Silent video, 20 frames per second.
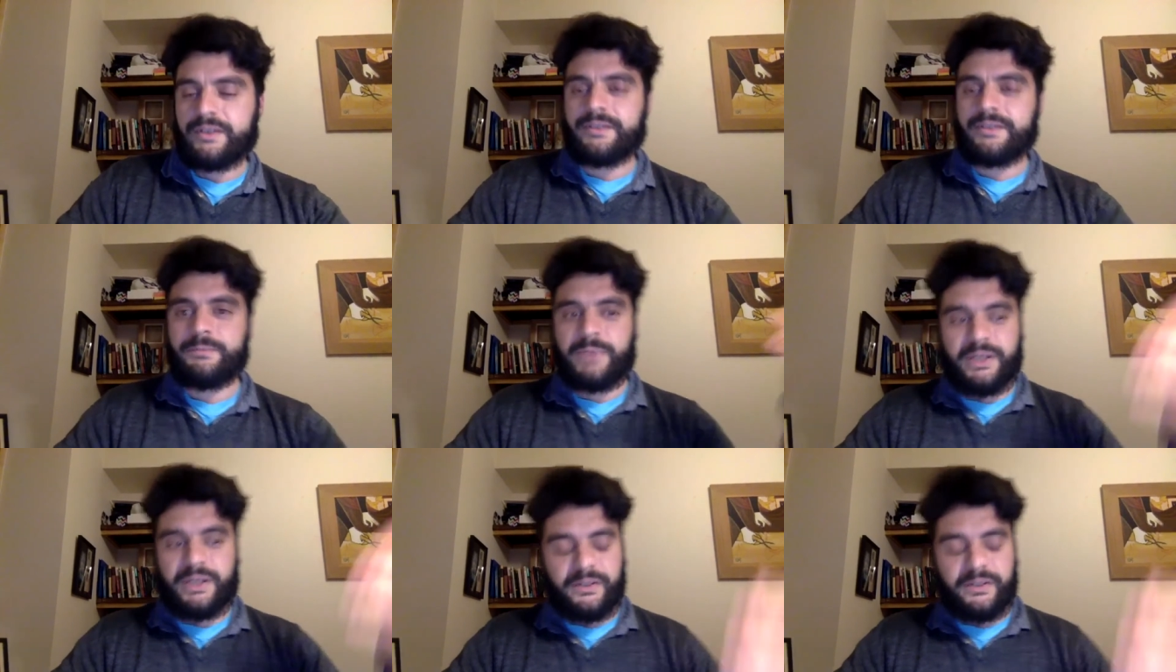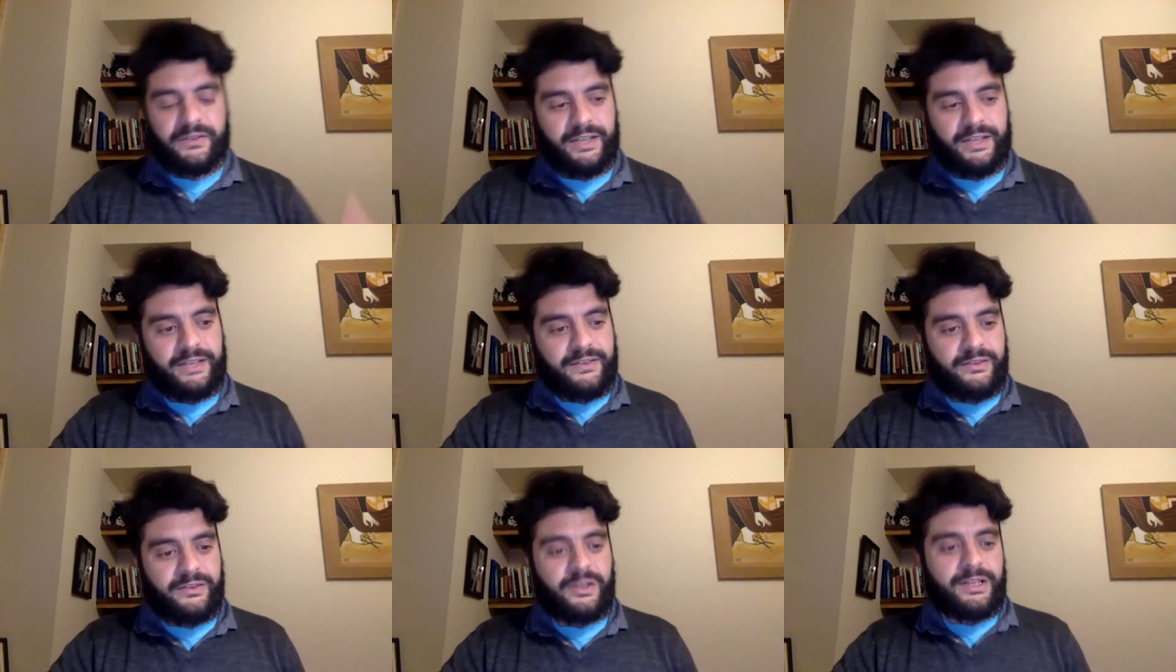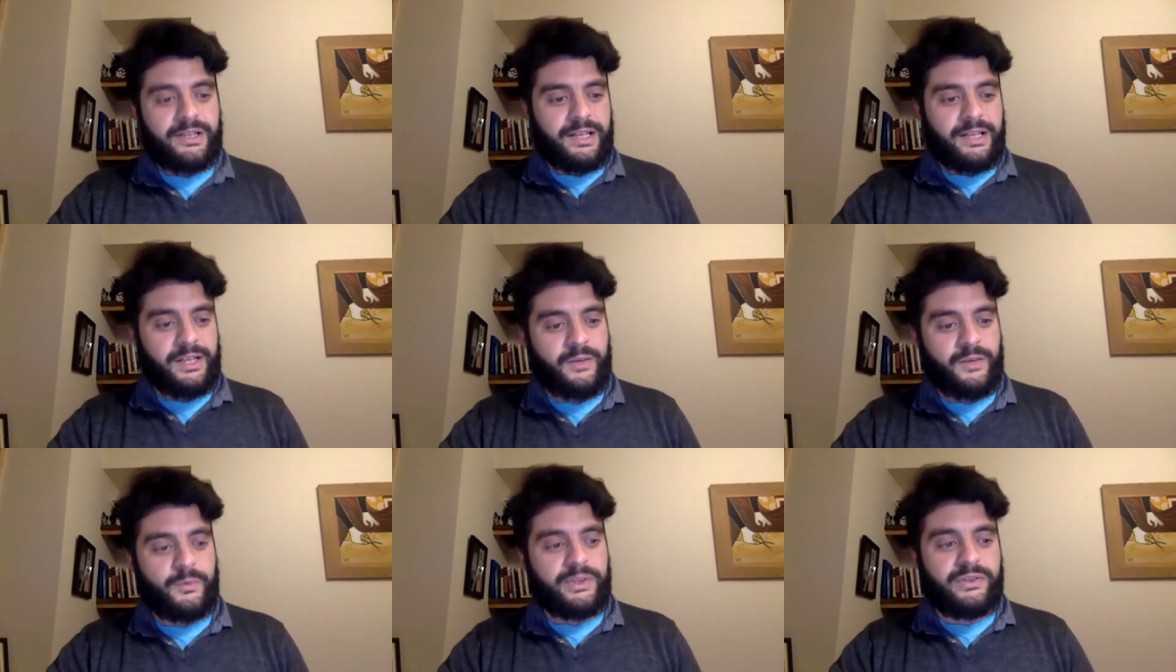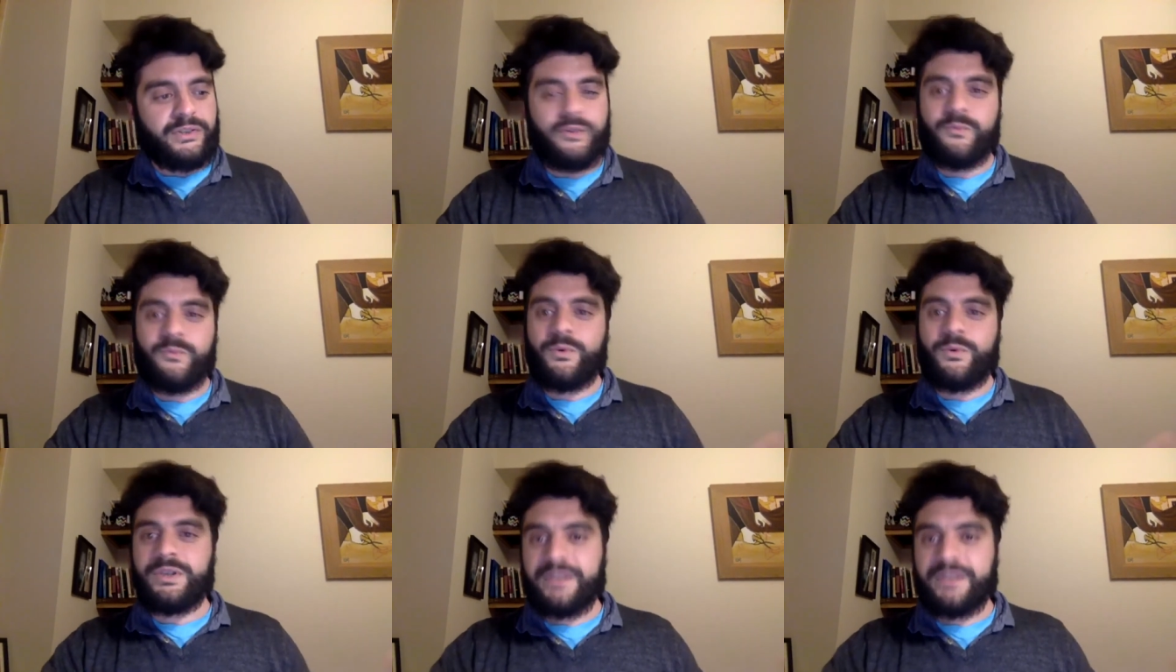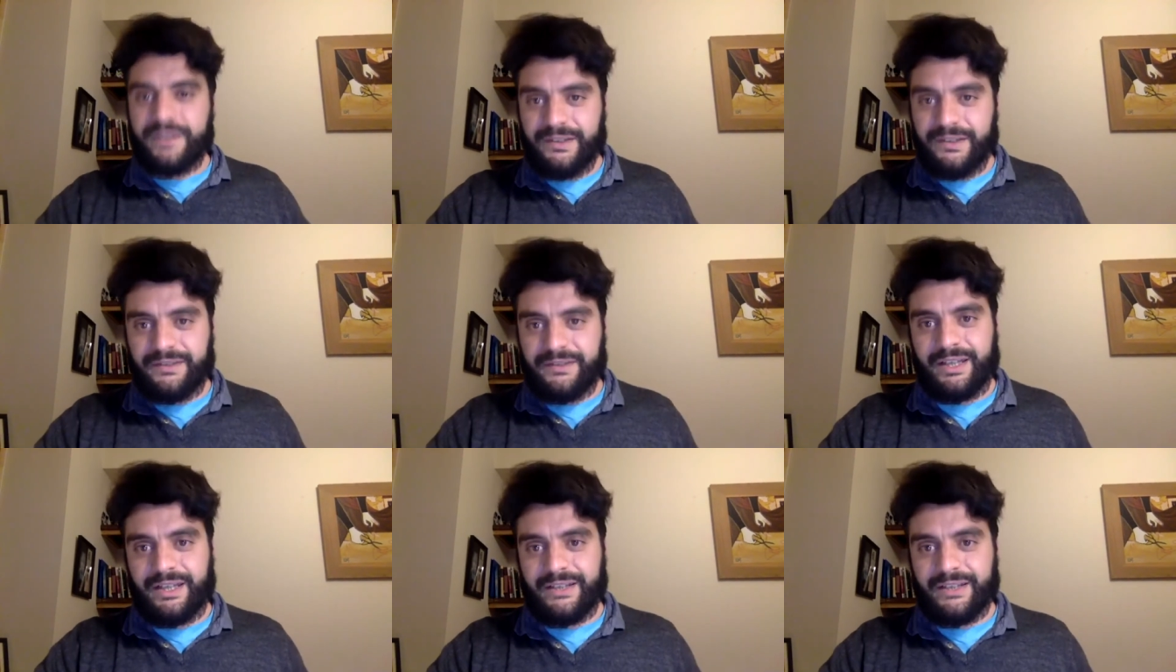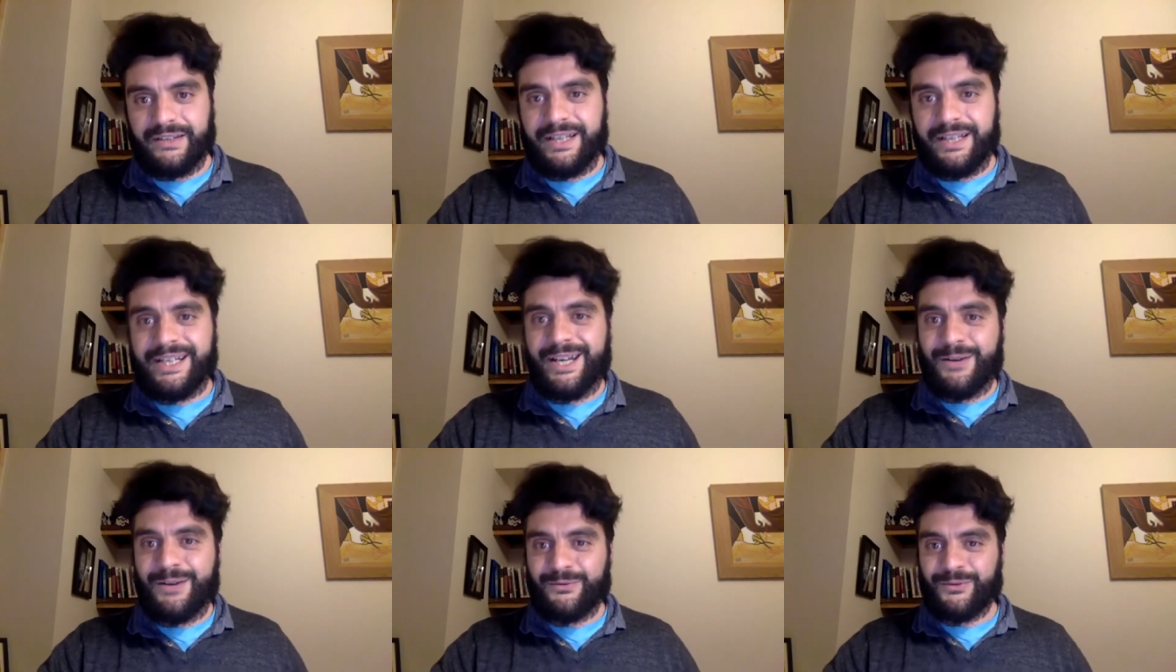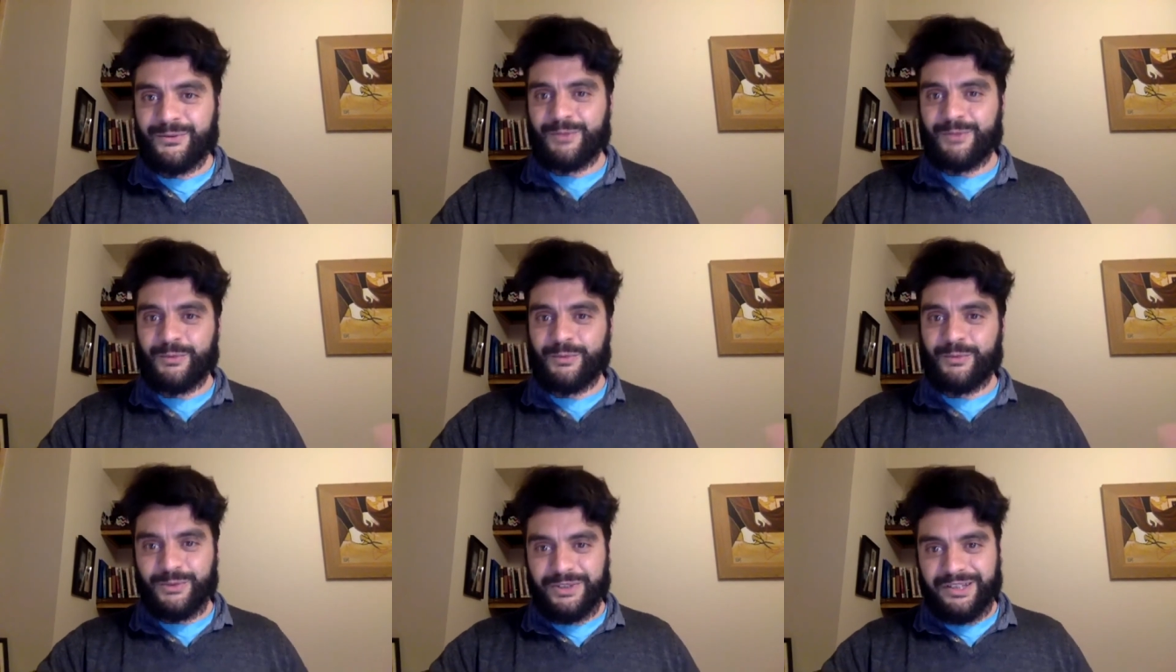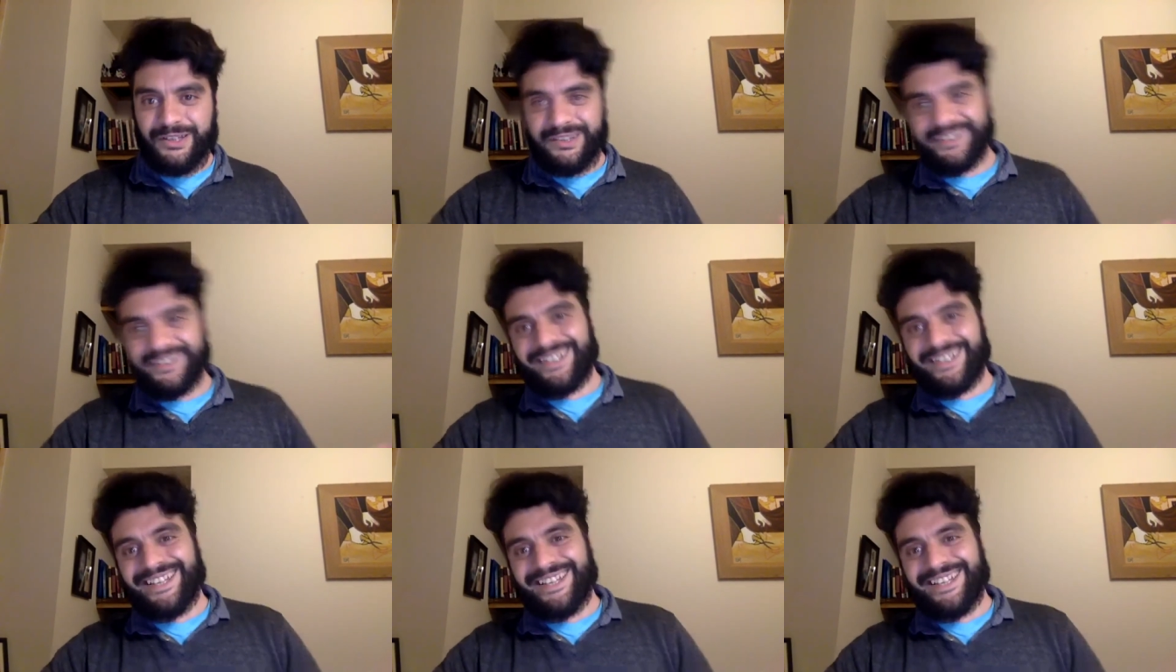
because it's not like we don't want these things. I love computers.